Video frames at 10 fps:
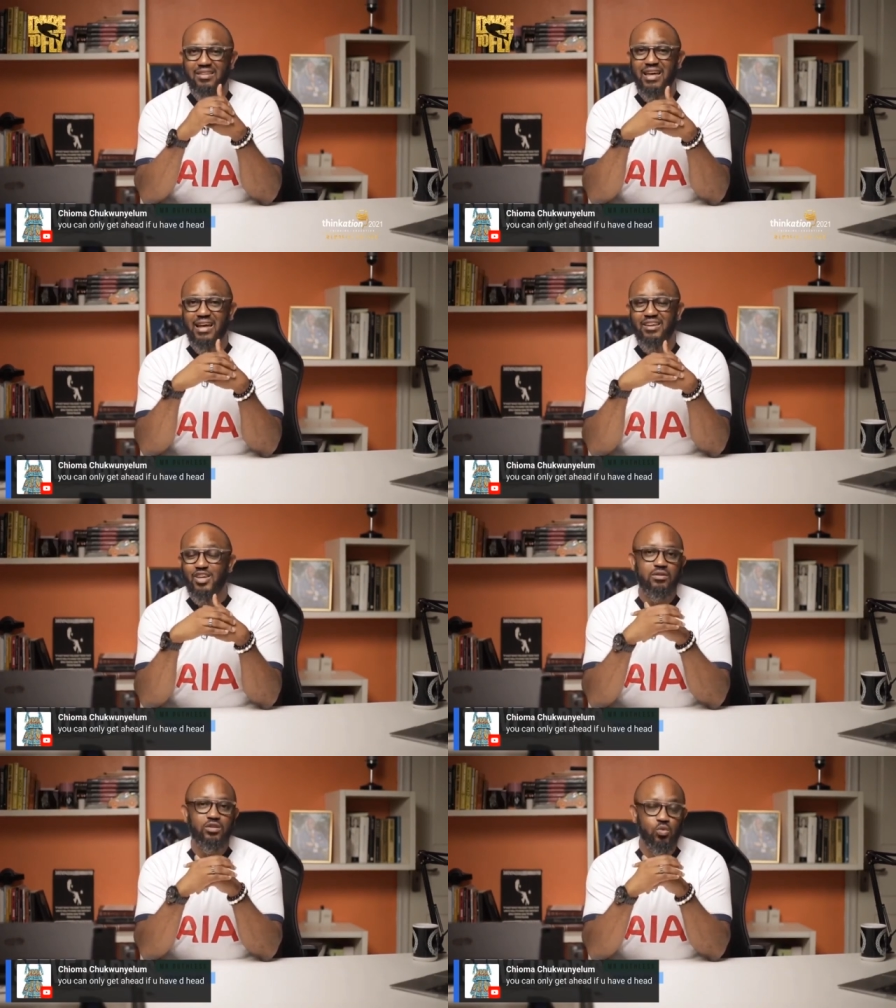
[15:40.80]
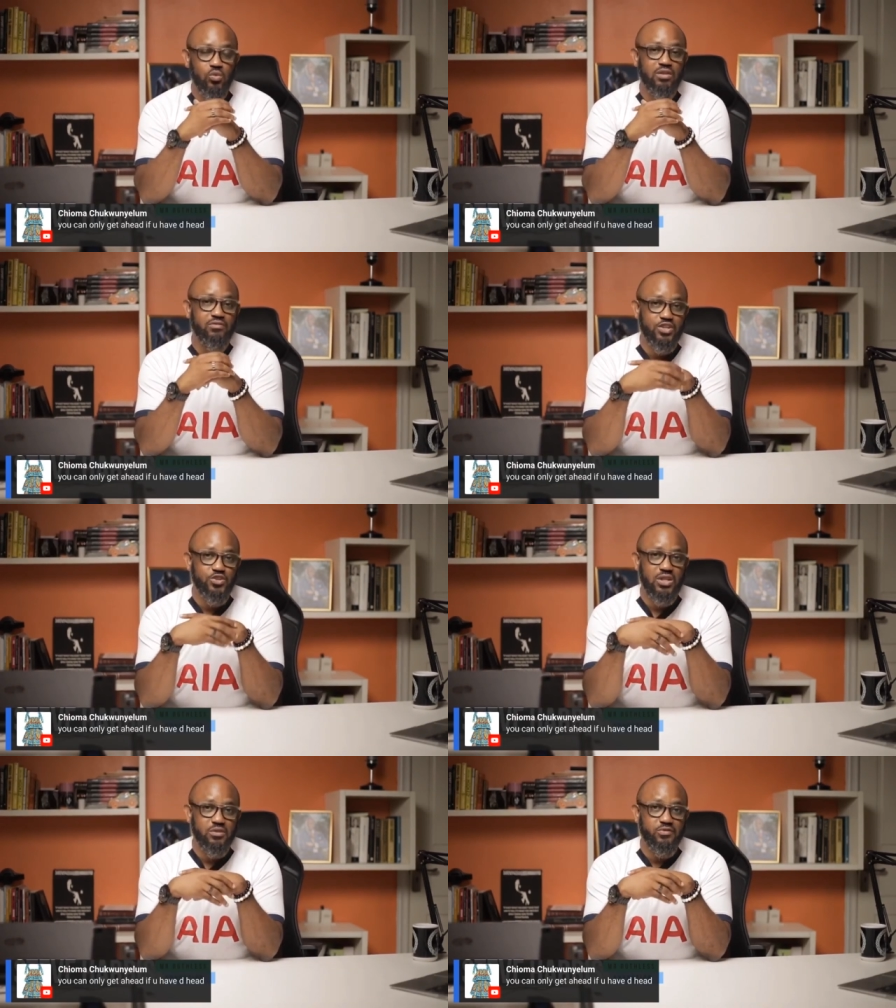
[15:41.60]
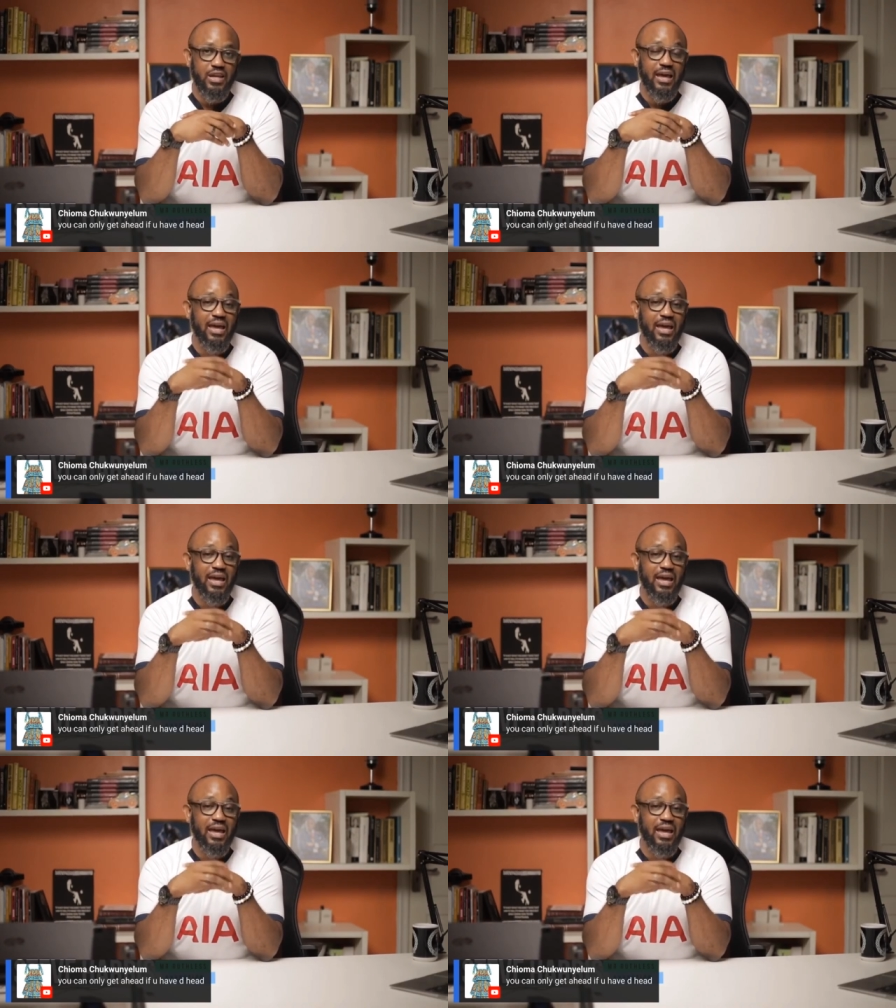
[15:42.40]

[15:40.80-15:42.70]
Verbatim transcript: that you will eventually fly.